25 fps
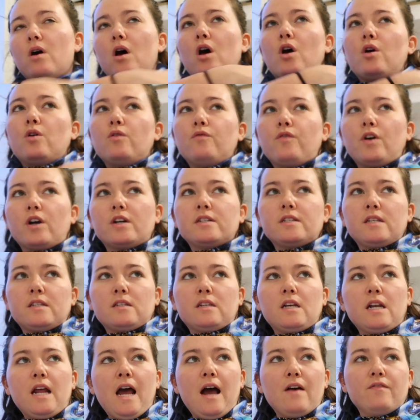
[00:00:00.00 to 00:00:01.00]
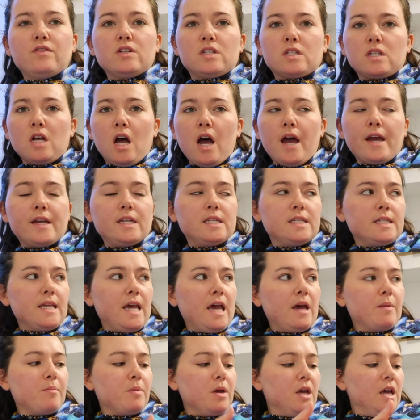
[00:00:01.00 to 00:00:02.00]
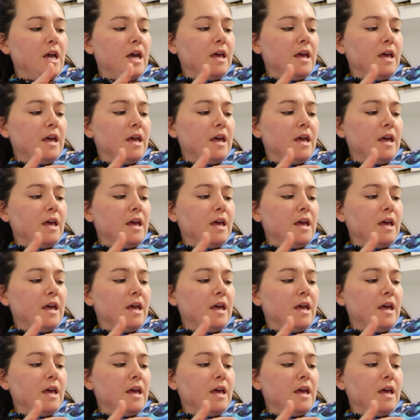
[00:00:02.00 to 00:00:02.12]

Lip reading: over, because it's going to have a side zip